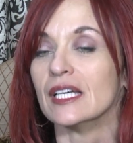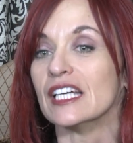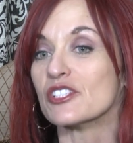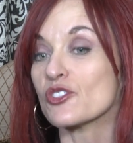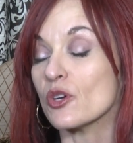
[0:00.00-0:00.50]

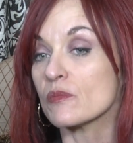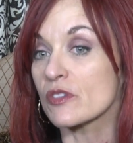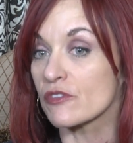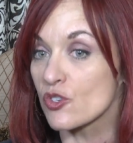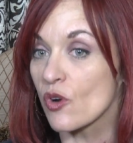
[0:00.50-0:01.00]
in terms
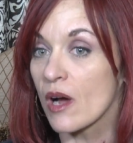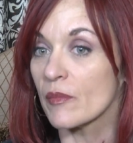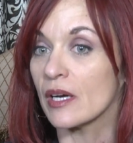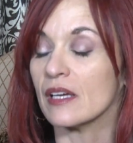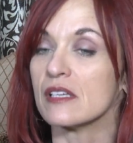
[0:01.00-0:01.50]
of
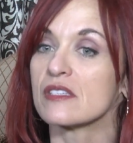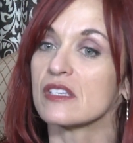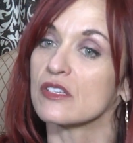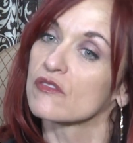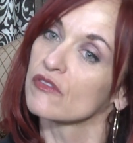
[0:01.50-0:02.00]
trauma, is
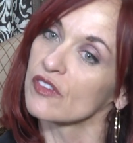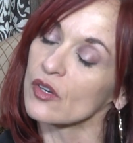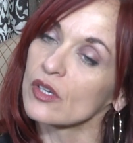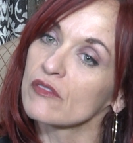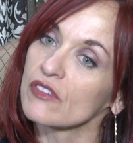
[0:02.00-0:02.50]
these
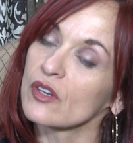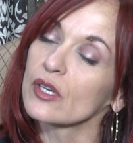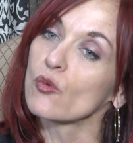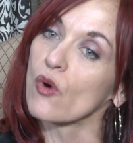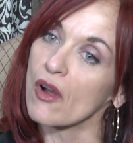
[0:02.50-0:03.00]

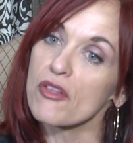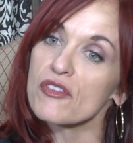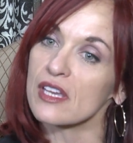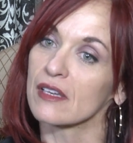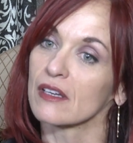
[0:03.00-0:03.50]
very
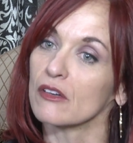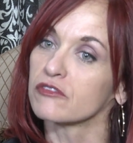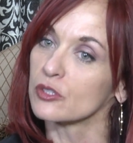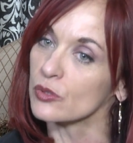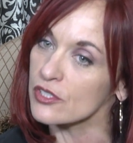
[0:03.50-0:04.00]
wealthy,
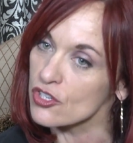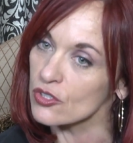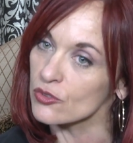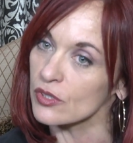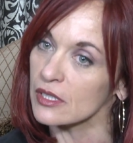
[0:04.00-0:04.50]
affluent
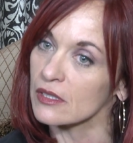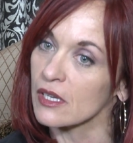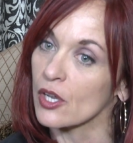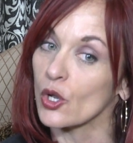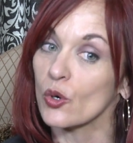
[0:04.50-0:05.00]
children
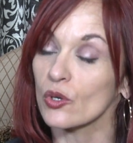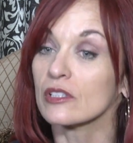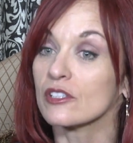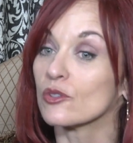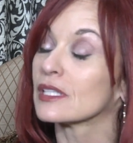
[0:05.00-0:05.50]
who are
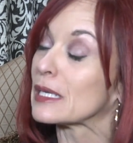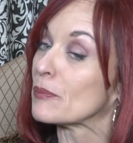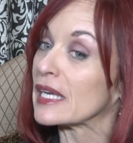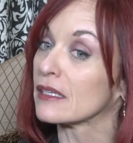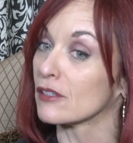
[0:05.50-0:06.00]
literally
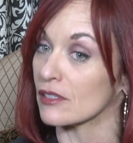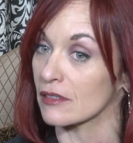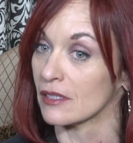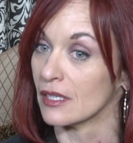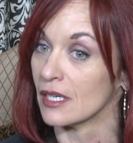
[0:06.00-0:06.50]
abandoned.